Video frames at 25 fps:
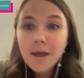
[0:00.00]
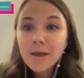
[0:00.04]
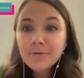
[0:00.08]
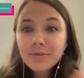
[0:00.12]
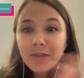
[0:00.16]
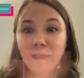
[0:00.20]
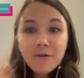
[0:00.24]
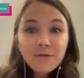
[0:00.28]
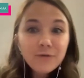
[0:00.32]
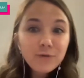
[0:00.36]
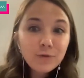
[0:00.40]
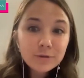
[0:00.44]

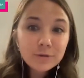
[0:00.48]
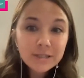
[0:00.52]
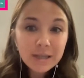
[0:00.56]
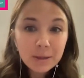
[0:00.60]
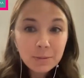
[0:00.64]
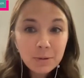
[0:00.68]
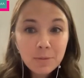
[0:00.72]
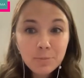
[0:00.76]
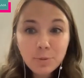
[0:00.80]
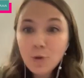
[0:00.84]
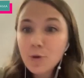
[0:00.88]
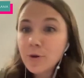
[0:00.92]
That
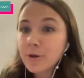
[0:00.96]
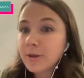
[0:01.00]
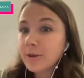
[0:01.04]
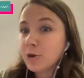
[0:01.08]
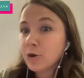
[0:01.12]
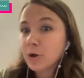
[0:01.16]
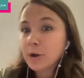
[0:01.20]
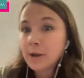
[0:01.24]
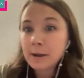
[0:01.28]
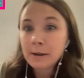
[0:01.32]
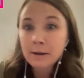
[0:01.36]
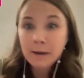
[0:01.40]
full-time employee
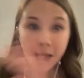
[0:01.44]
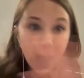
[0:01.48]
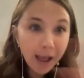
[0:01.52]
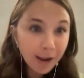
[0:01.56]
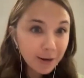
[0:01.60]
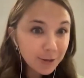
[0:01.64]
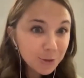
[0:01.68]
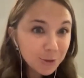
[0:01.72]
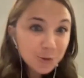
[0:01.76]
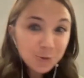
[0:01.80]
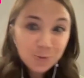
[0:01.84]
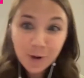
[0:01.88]
could
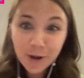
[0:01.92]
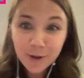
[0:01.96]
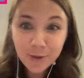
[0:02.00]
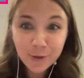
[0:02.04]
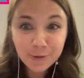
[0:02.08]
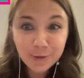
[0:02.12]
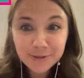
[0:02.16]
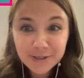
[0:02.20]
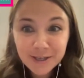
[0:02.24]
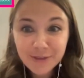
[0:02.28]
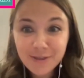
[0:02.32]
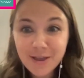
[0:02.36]
not do what
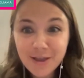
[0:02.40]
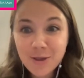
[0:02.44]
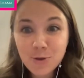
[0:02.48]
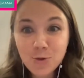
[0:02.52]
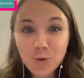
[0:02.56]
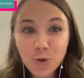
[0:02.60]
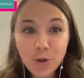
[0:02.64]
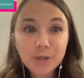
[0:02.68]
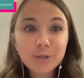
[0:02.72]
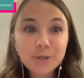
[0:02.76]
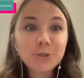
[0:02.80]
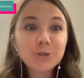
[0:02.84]
you said that
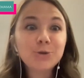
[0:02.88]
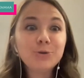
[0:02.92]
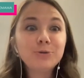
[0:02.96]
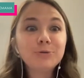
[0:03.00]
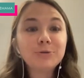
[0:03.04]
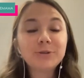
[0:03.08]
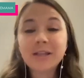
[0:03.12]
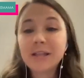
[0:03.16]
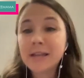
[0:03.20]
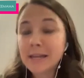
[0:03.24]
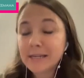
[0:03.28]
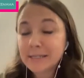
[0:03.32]
you could do,
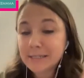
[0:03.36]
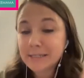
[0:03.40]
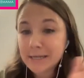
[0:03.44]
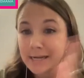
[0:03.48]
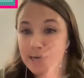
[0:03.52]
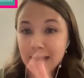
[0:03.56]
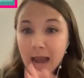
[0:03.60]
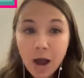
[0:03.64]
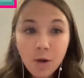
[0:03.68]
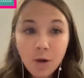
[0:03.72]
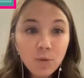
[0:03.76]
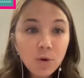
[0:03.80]
and it did
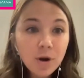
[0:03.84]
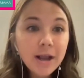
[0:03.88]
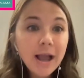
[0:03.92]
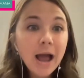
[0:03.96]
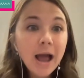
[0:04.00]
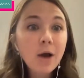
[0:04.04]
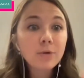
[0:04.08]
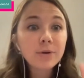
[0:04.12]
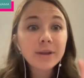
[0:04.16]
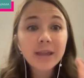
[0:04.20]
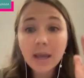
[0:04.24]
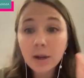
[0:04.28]
not work
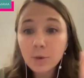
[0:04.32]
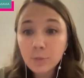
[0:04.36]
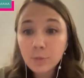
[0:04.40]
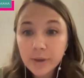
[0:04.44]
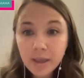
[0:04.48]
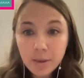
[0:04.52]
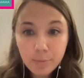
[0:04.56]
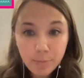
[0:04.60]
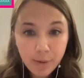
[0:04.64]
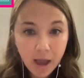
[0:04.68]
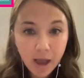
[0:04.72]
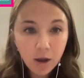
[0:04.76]
out. Can we
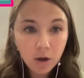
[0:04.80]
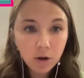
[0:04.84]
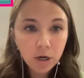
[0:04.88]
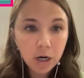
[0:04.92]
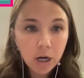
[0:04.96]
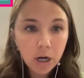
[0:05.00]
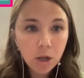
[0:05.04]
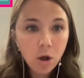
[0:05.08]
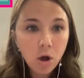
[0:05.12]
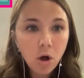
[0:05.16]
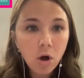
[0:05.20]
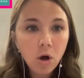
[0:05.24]
get back on
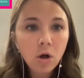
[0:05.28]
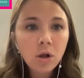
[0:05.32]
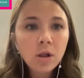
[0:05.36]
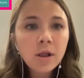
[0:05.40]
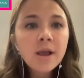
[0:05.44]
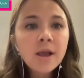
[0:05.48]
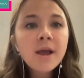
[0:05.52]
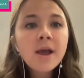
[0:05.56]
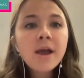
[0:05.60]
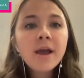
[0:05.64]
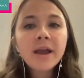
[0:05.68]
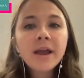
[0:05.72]
a call?
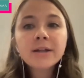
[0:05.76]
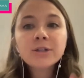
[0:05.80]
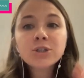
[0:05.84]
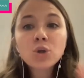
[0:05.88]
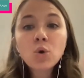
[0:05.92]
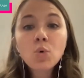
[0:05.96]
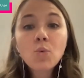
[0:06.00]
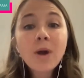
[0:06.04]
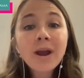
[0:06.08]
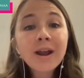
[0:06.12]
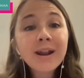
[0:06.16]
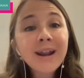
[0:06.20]
And
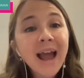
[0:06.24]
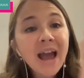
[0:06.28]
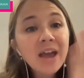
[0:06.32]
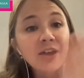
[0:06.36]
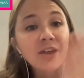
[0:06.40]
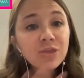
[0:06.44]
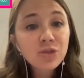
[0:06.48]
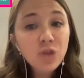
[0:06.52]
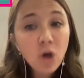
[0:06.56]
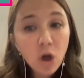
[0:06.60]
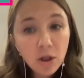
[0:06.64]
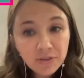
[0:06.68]
so when
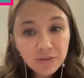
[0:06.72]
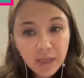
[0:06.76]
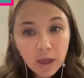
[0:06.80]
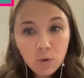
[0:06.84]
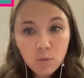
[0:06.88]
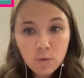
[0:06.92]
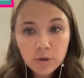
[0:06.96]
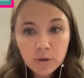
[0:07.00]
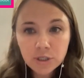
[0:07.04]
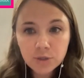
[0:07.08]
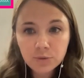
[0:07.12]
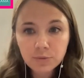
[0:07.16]
I thought
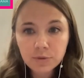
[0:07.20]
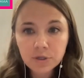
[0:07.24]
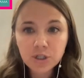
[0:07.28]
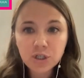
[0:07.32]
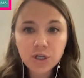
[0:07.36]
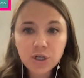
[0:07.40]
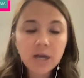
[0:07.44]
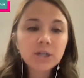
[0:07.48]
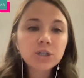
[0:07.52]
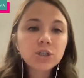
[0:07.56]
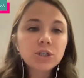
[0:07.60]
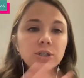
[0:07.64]
that was a
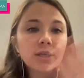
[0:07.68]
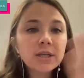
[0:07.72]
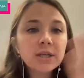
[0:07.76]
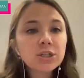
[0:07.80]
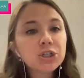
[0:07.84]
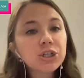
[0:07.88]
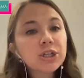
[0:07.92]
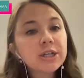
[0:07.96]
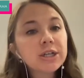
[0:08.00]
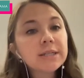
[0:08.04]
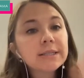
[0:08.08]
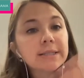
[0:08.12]
rejection, that
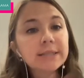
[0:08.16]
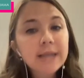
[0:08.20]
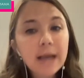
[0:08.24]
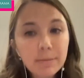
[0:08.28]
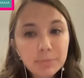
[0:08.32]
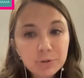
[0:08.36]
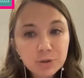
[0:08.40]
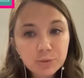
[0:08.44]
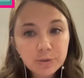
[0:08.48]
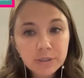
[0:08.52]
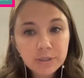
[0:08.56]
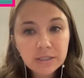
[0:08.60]
she had
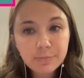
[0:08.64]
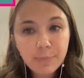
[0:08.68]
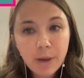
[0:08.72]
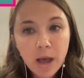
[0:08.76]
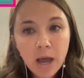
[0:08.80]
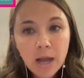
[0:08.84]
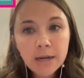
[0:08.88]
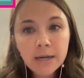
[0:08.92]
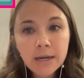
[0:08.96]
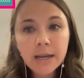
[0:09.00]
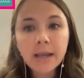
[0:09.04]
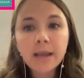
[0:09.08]
stopped
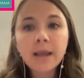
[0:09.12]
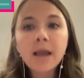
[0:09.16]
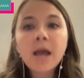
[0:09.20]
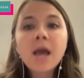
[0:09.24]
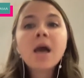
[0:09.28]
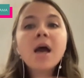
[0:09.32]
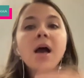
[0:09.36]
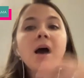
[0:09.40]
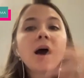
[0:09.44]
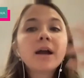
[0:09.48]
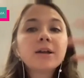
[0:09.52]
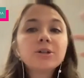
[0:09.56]
responding,
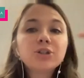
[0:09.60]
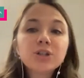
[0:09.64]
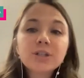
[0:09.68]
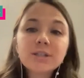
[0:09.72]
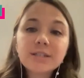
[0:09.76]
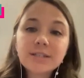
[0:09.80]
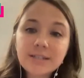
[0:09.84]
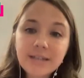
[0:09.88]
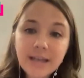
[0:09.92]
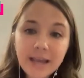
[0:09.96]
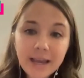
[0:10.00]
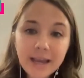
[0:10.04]
I
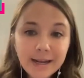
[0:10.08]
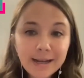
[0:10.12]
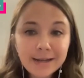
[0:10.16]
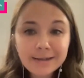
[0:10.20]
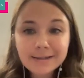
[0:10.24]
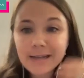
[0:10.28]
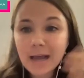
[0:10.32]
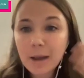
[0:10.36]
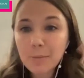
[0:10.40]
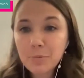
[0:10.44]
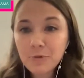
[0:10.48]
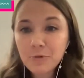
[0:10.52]
just stayed
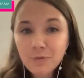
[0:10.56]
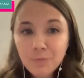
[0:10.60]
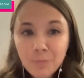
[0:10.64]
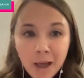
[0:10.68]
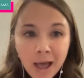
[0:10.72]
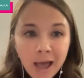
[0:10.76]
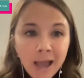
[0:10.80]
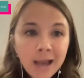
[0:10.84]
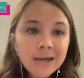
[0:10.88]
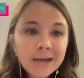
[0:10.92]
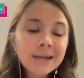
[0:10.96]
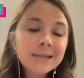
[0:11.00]
top of
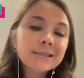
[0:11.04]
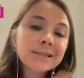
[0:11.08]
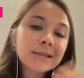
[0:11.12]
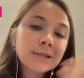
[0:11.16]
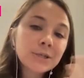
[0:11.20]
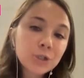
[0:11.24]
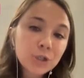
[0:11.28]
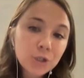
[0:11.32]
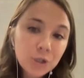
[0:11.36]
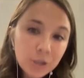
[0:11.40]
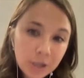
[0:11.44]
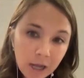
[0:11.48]
mind. I
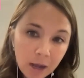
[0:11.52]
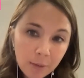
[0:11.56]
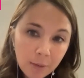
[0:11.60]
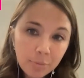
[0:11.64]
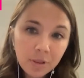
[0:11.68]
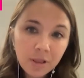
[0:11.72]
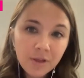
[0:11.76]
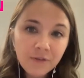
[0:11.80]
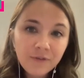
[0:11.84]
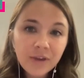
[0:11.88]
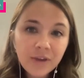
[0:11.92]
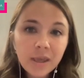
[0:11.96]
sent her a
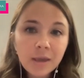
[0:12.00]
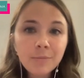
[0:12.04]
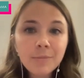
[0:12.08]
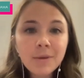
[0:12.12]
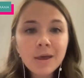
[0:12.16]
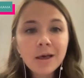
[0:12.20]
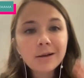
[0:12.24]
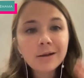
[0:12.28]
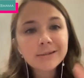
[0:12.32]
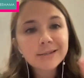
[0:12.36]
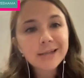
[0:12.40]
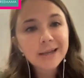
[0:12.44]
couple of
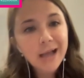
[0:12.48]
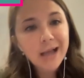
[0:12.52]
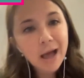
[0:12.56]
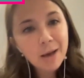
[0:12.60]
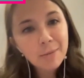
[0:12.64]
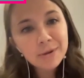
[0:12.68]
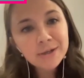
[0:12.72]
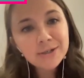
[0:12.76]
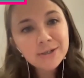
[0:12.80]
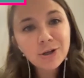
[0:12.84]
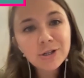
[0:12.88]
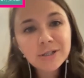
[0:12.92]
emails. I
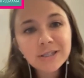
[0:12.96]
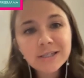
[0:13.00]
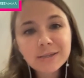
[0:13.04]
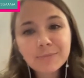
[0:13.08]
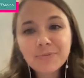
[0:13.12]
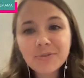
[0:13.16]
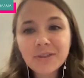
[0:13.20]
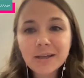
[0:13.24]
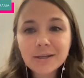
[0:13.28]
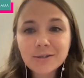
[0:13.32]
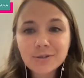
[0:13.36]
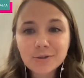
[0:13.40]
comment on
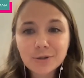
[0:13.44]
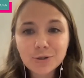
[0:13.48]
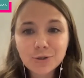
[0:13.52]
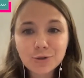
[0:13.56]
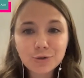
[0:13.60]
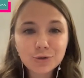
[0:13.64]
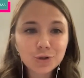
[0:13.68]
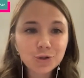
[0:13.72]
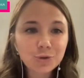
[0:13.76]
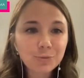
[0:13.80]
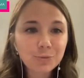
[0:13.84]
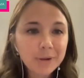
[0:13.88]
some things on
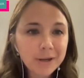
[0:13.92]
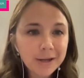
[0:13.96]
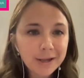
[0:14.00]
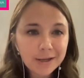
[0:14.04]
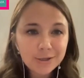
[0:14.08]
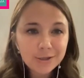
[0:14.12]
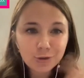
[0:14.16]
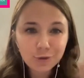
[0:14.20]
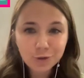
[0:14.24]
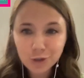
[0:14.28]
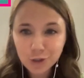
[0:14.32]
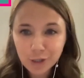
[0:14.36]
social
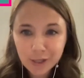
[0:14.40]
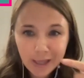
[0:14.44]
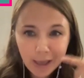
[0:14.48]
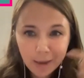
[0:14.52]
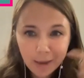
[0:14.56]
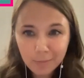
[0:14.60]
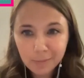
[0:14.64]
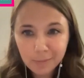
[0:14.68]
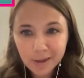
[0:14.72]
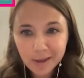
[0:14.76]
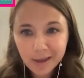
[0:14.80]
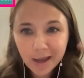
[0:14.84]
media. So she
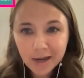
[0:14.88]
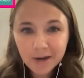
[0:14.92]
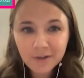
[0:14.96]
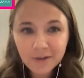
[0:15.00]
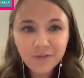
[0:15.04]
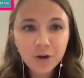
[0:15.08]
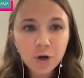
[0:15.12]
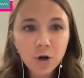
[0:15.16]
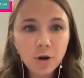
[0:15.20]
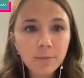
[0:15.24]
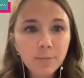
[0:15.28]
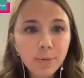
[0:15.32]
kept me kind of
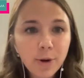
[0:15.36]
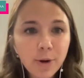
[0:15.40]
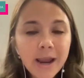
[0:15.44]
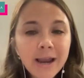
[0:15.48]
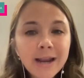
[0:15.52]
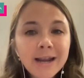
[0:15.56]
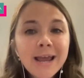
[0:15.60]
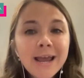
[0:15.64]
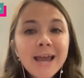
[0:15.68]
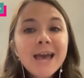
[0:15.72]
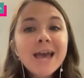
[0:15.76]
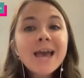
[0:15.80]
in her
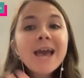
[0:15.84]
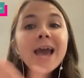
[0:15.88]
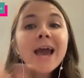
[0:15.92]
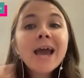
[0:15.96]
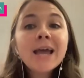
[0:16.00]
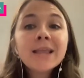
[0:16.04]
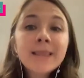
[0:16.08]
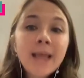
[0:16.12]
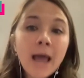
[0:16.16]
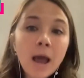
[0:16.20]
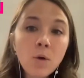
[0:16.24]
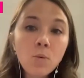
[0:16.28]
brain,
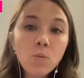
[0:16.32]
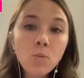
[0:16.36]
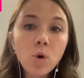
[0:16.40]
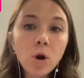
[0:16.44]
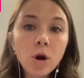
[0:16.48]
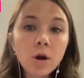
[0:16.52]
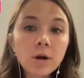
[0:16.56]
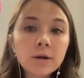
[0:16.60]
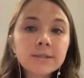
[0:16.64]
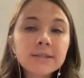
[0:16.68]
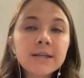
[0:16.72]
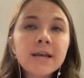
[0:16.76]
and that
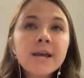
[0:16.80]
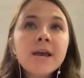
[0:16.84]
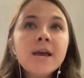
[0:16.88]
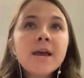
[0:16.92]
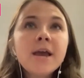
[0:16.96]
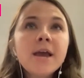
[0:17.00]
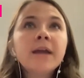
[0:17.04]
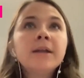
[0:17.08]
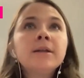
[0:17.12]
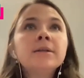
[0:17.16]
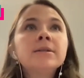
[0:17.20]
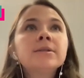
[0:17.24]
worked.
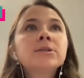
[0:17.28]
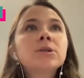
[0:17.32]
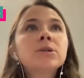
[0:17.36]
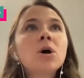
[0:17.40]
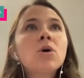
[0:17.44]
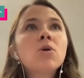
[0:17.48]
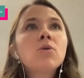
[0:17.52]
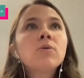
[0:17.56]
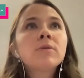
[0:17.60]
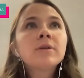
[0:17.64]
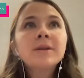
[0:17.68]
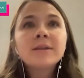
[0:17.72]
And
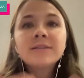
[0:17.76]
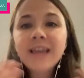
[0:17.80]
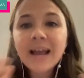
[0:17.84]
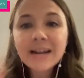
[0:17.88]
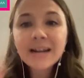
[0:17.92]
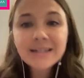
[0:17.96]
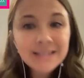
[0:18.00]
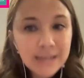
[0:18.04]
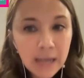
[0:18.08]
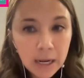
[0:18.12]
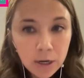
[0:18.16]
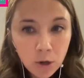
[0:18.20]
so
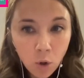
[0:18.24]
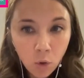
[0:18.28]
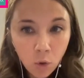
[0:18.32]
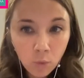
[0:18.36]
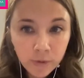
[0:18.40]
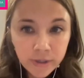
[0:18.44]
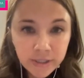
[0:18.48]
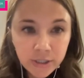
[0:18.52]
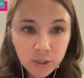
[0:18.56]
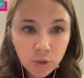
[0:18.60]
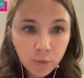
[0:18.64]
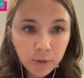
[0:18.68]
that's not
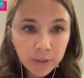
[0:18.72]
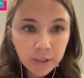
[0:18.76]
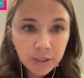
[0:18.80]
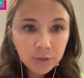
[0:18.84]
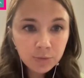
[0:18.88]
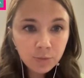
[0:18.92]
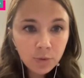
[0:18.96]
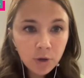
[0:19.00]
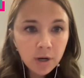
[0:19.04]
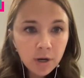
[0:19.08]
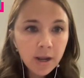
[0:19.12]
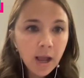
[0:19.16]
always going
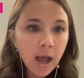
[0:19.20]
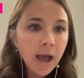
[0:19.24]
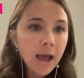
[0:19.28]
to work.